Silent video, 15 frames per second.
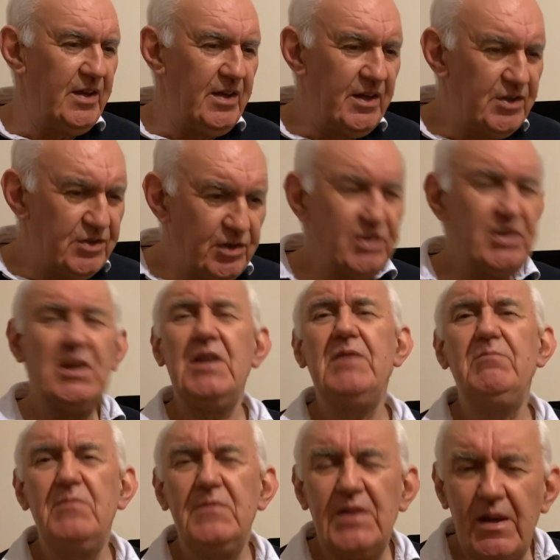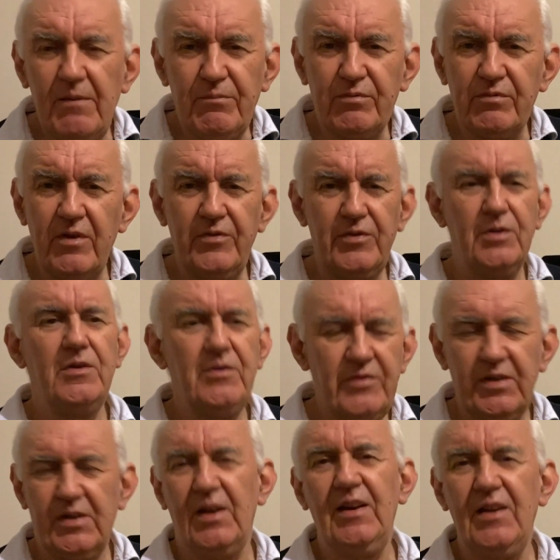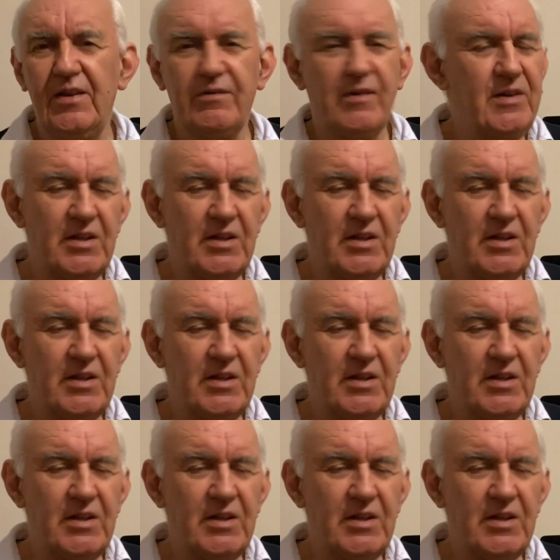it's not an in-depth review of the K3